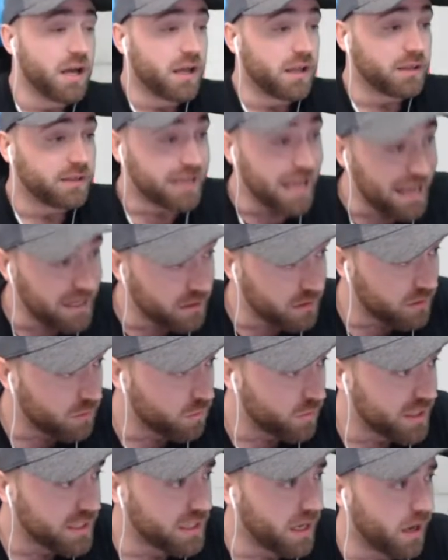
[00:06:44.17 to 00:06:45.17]
Then
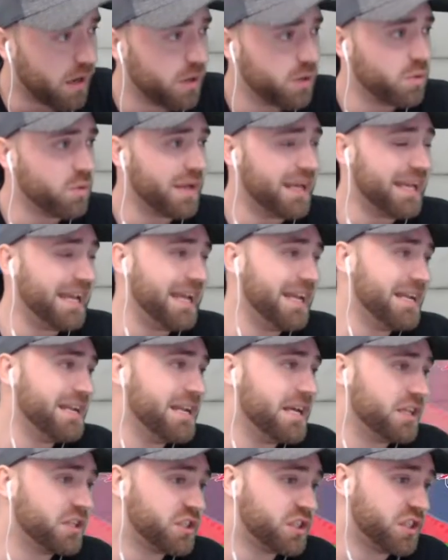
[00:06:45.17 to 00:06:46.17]
we go
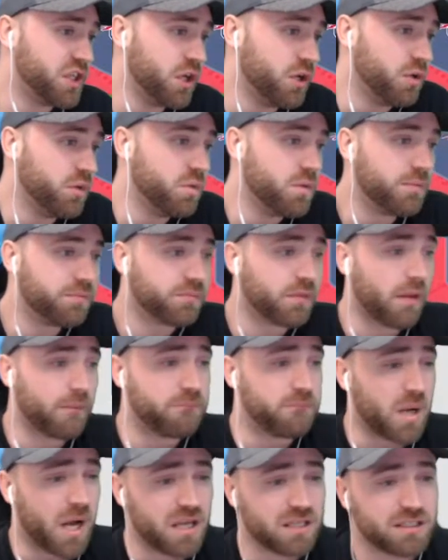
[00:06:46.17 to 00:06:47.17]
into
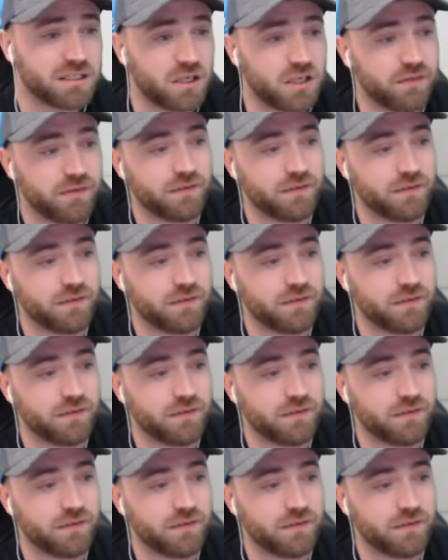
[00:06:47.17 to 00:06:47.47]
Barcelona v